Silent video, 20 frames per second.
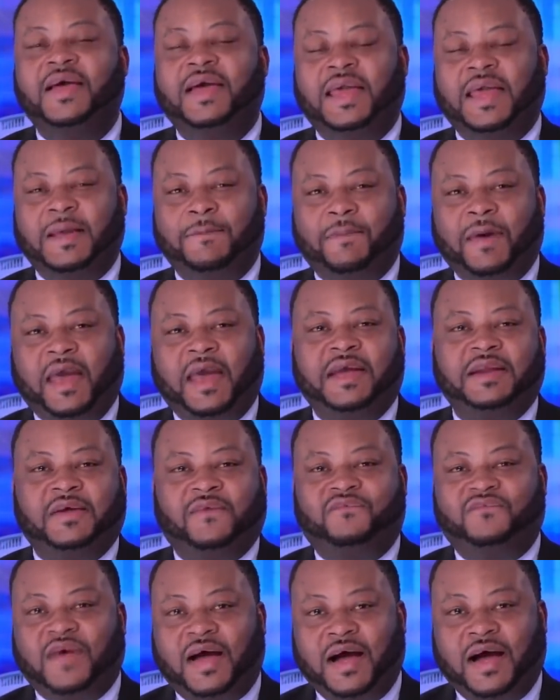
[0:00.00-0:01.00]
He paid
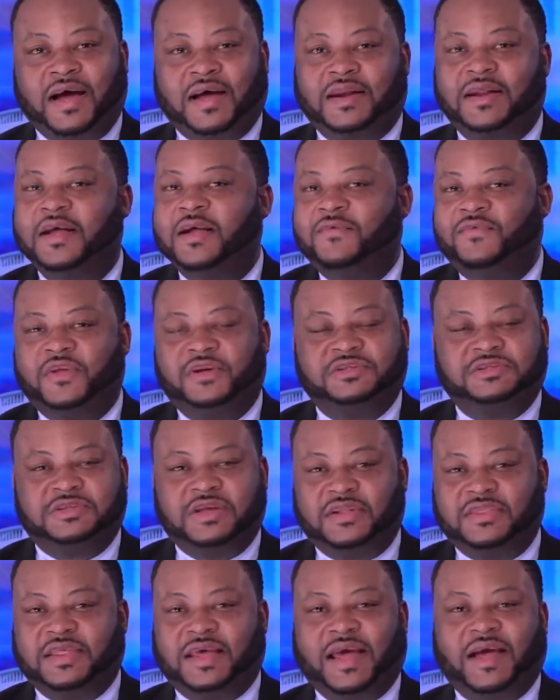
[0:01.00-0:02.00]
a fine. There's
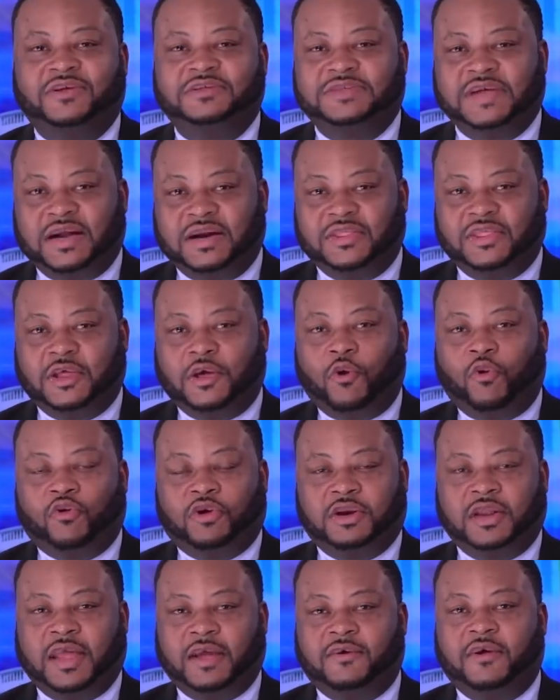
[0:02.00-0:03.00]
nothing outside of the
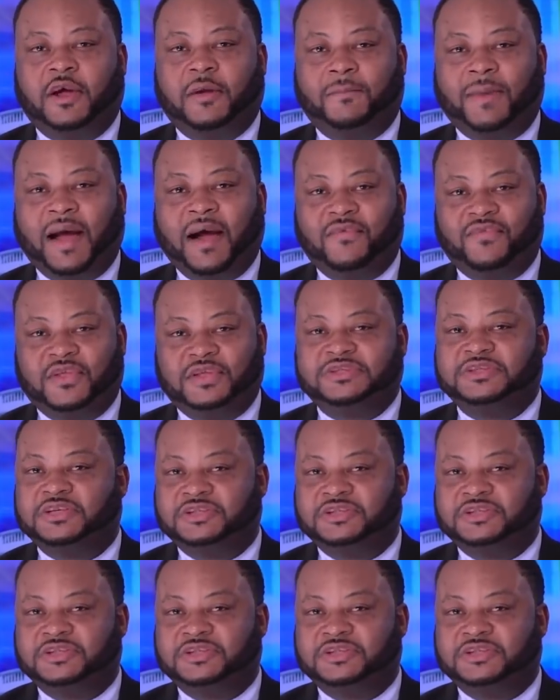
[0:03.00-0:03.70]
ordinary about this.